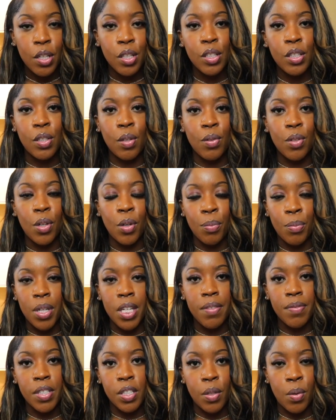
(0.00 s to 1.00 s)
So your
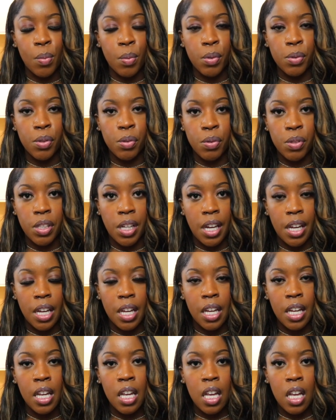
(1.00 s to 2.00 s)
weave is going to shed.